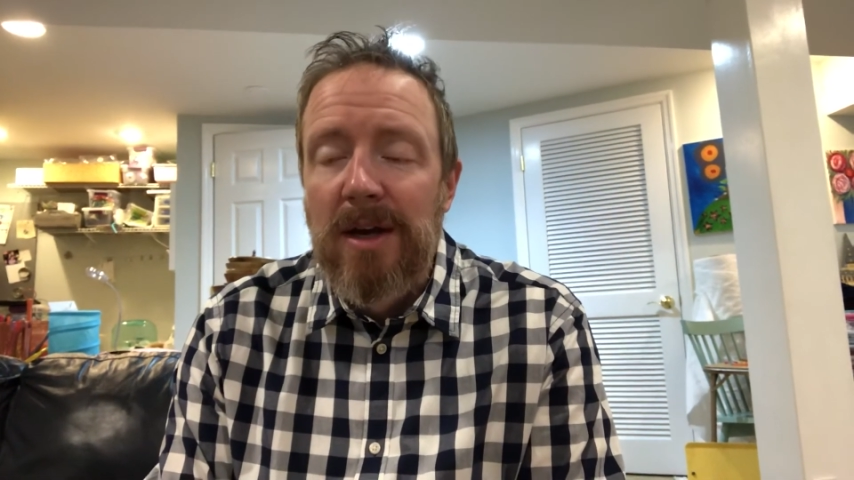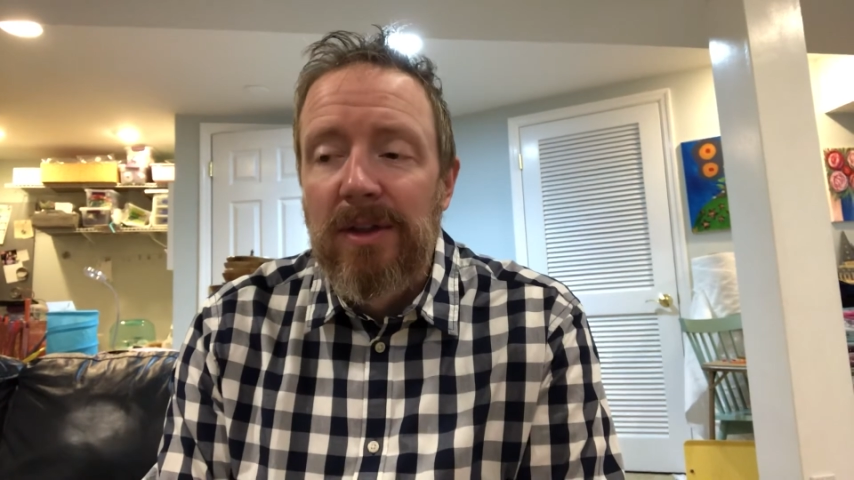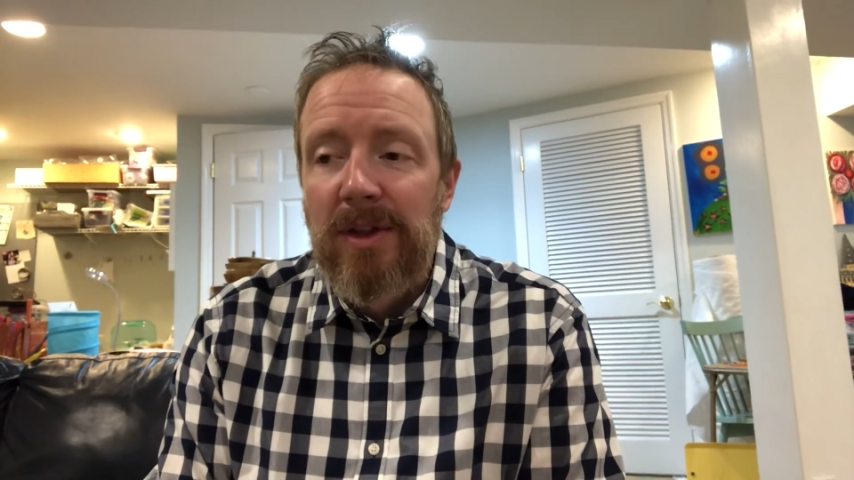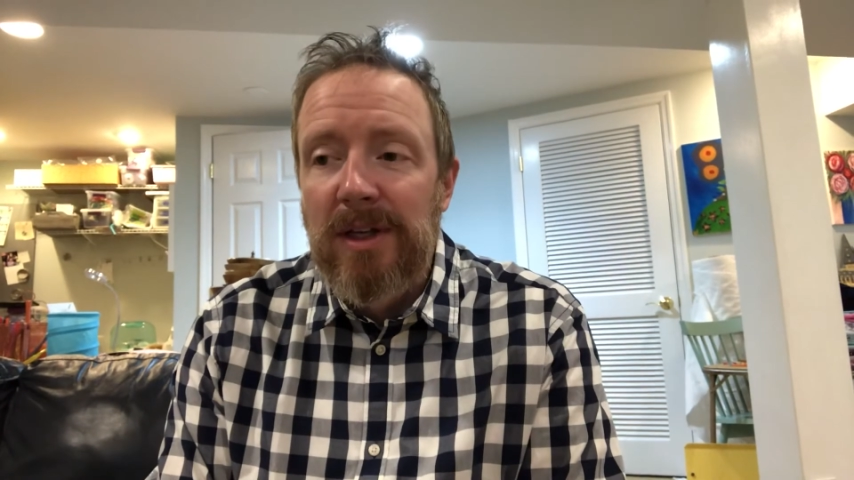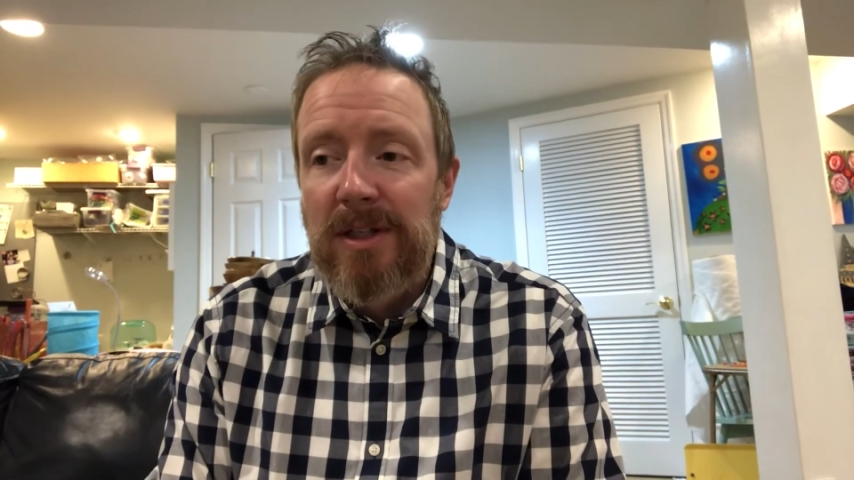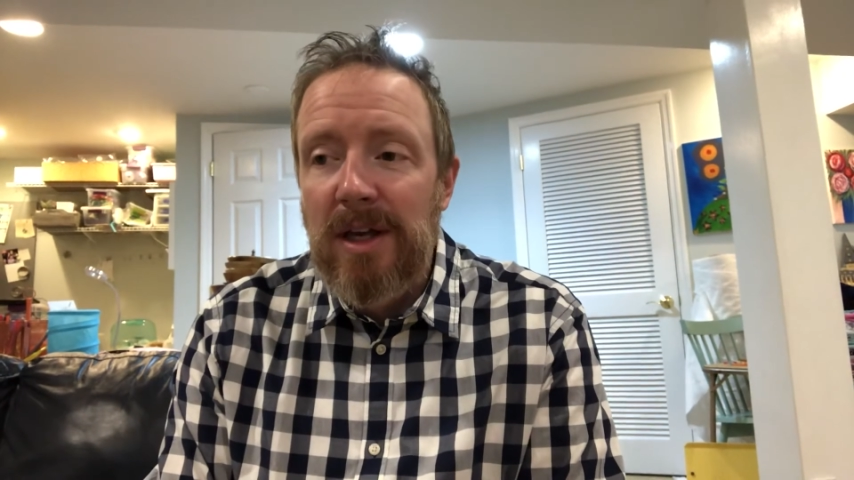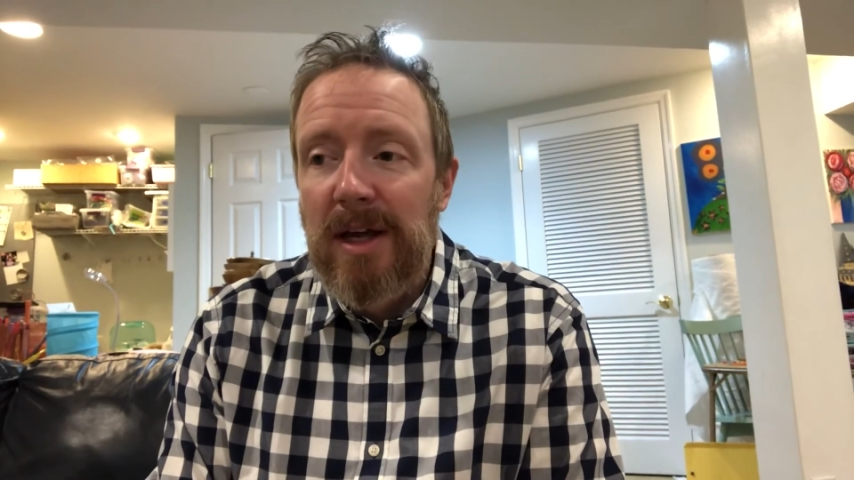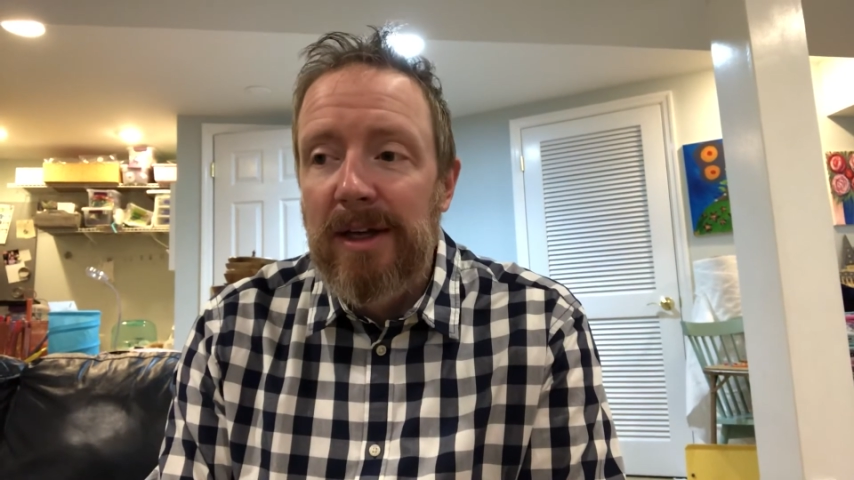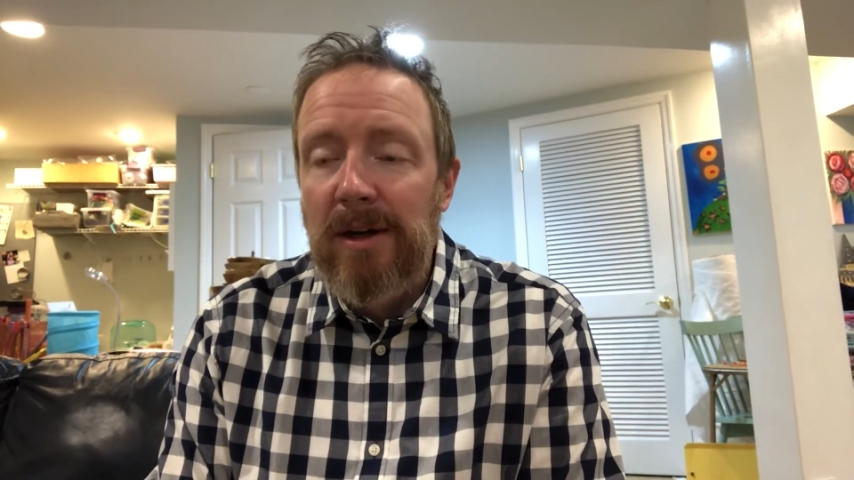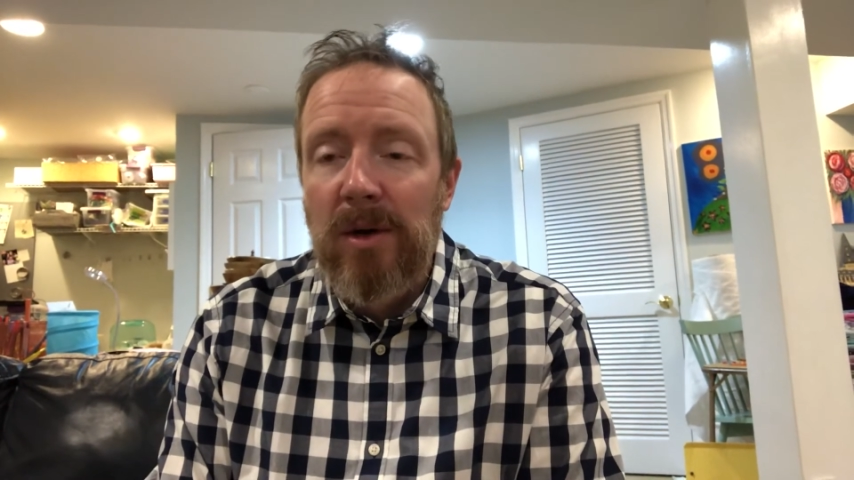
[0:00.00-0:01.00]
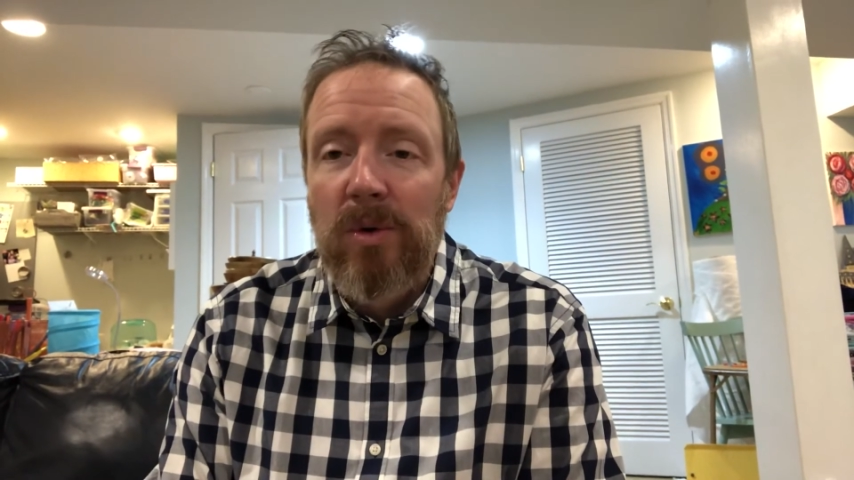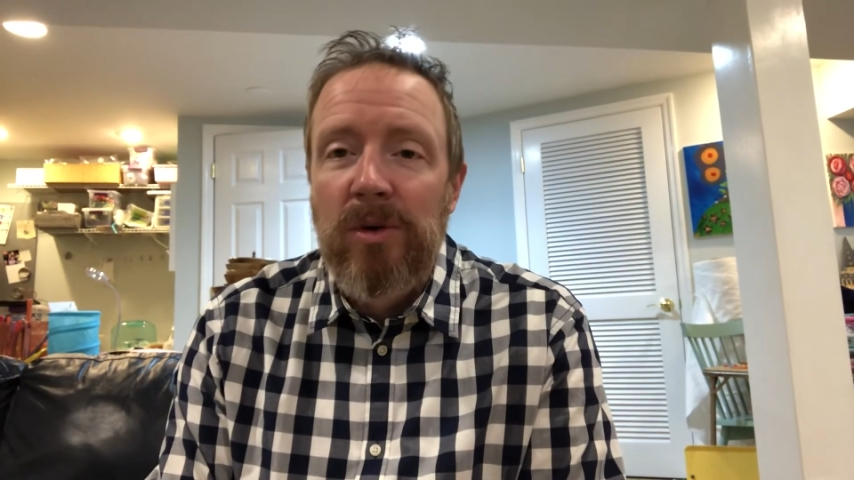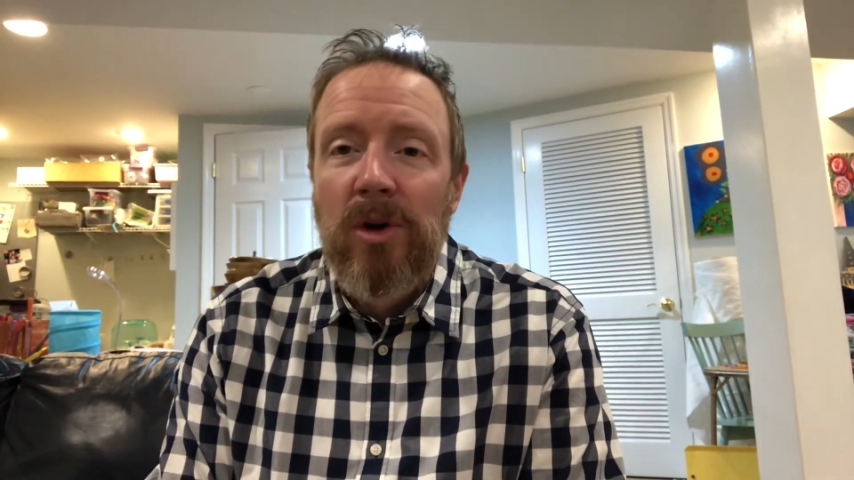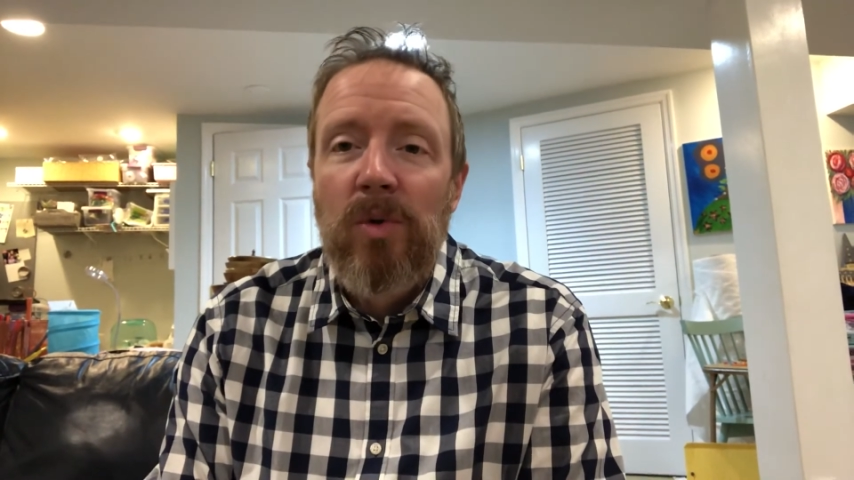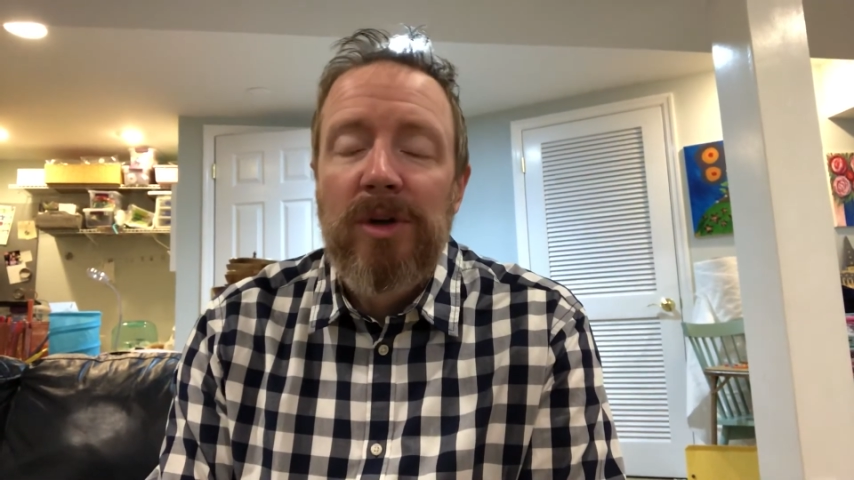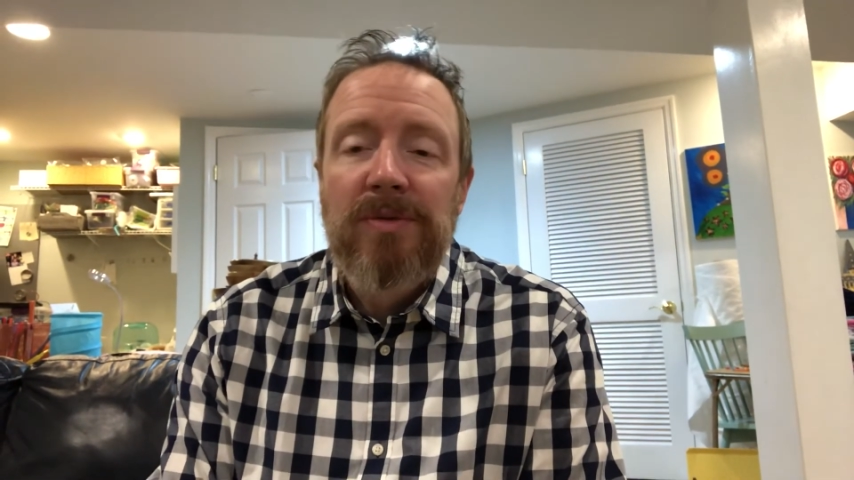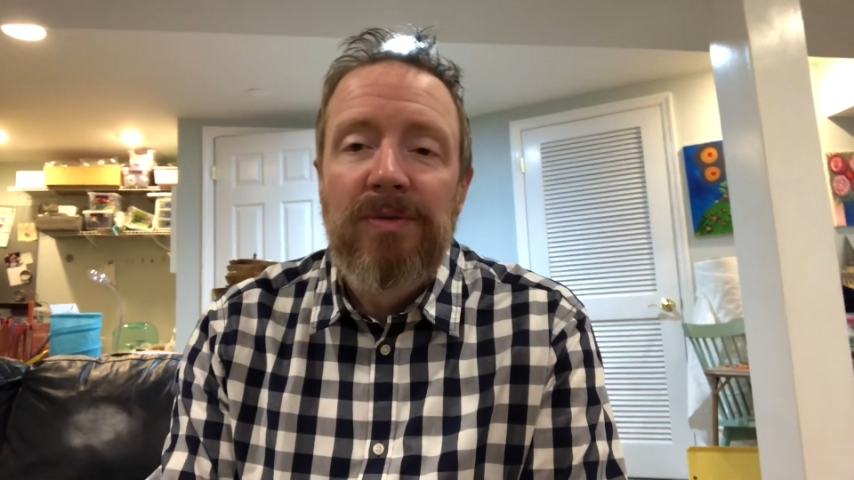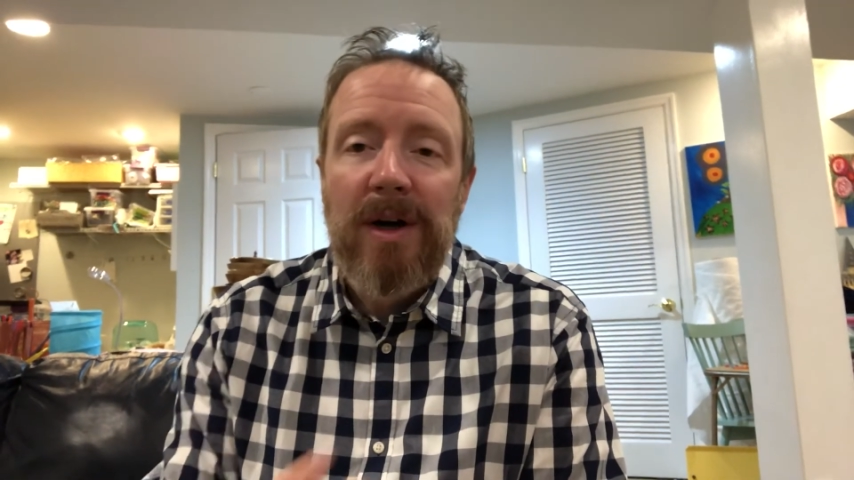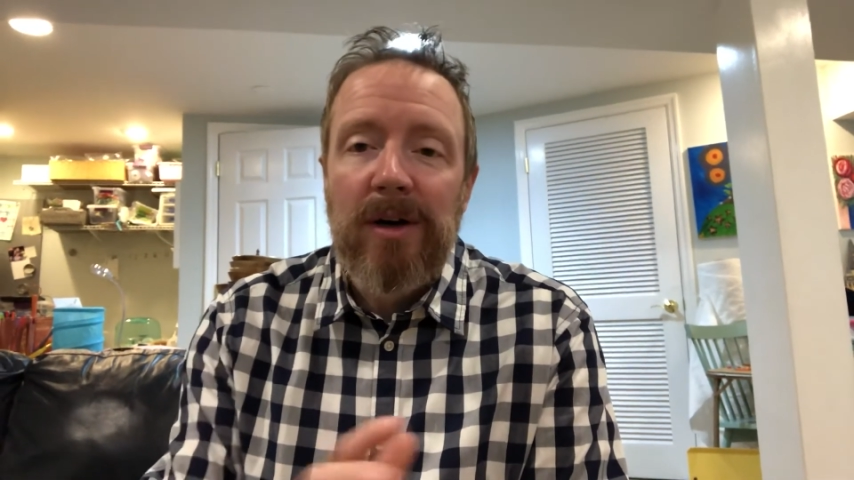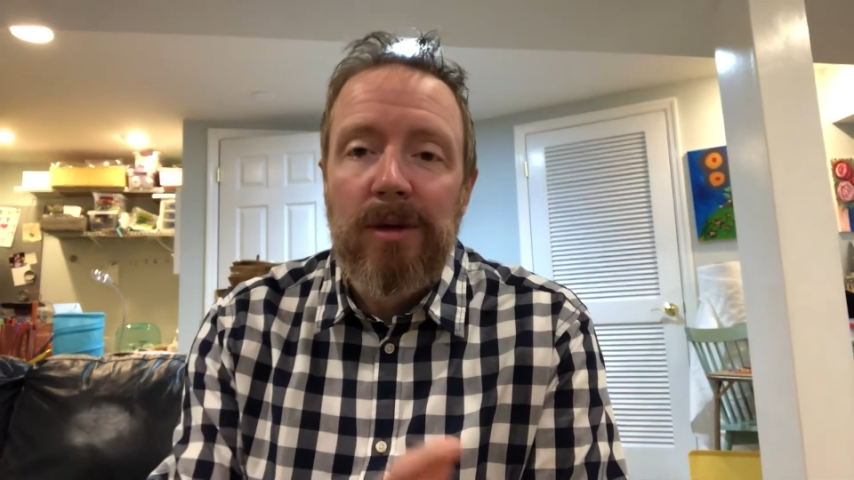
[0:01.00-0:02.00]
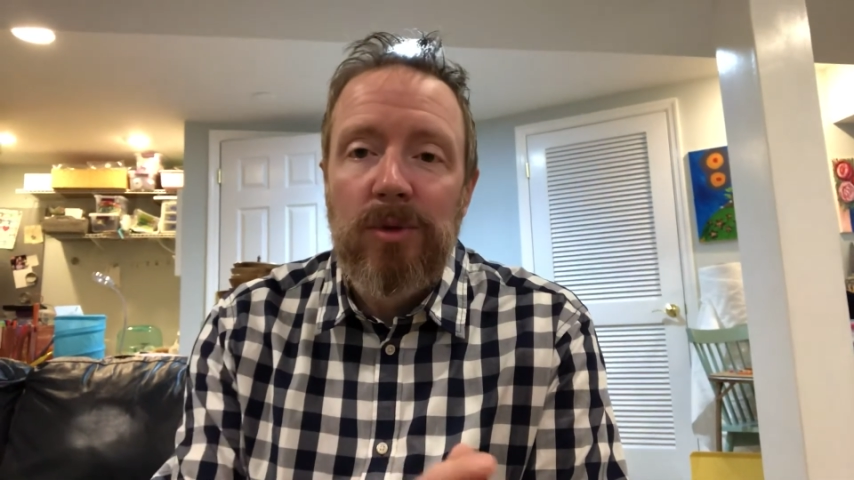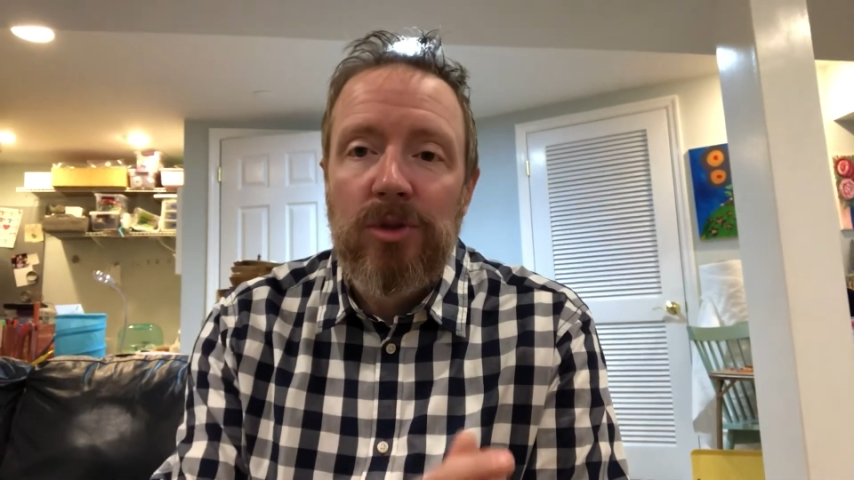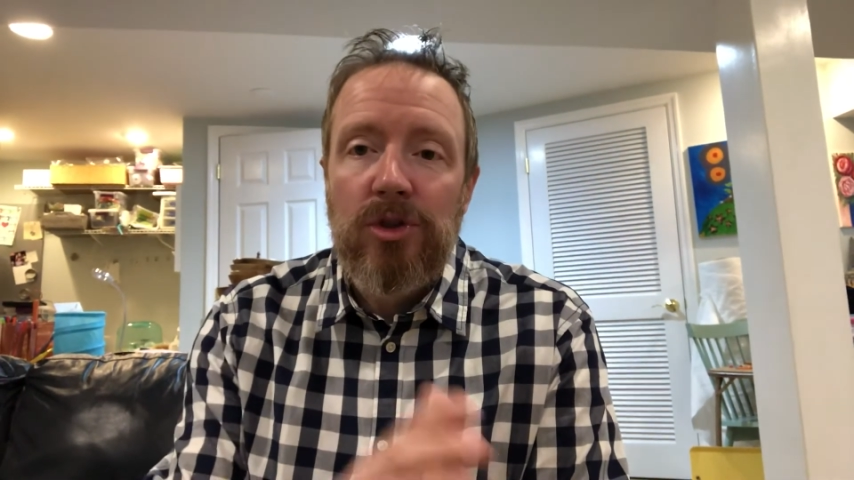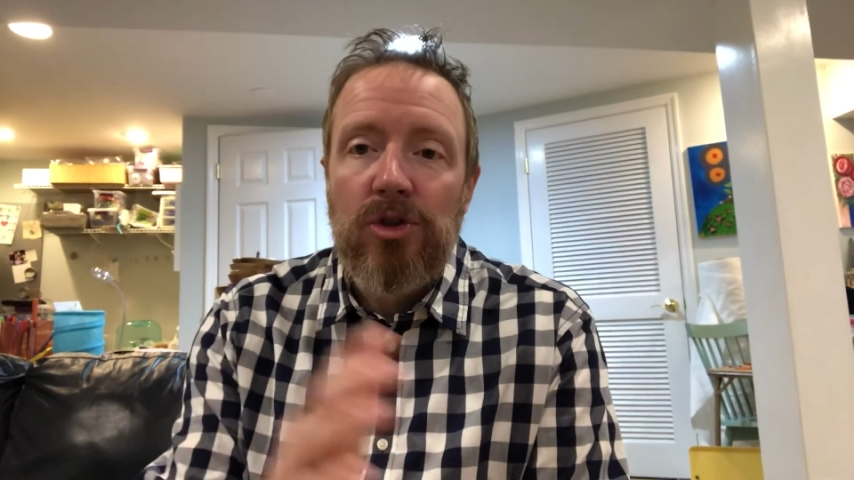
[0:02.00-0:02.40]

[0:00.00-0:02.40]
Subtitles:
Things like know which variables